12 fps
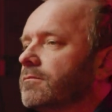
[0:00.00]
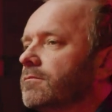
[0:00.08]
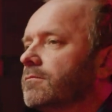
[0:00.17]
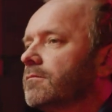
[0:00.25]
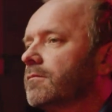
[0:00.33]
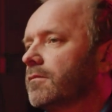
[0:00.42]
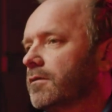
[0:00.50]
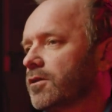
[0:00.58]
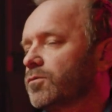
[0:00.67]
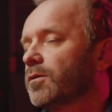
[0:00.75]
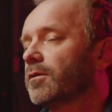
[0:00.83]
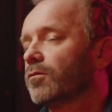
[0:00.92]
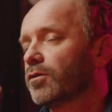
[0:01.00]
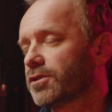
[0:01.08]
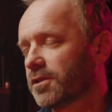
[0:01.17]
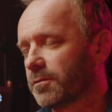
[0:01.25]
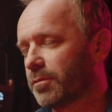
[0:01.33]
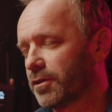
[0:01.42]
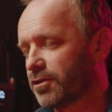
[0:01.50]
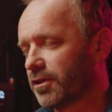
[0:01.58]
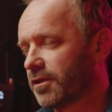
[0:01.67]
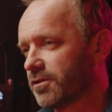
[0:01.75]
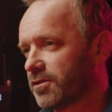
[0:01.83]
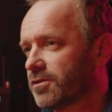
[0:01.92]
because we originally pitched
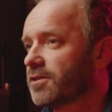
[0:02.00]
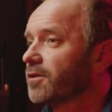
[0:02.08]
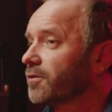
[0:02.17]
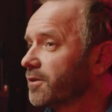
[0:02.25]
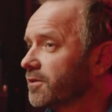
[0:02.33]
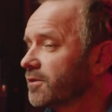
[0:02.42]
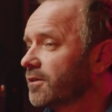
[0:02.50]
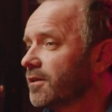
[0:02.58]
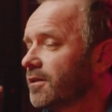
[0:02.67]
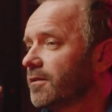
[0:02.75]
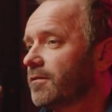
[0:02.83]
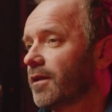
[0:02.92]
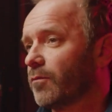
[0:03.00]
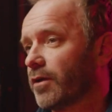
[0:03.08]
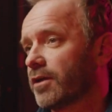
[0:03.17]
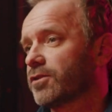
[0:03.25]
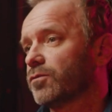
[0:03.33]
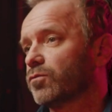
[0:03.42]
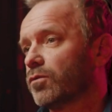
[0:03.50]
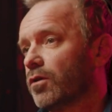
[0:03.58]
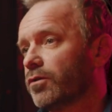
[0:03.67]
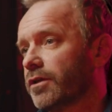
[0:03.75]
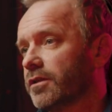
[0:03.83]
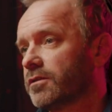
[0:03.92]
it as a series, and we actually
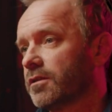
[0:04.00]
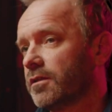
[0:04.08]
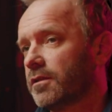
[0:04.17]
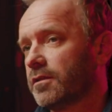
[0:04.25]
wrote it.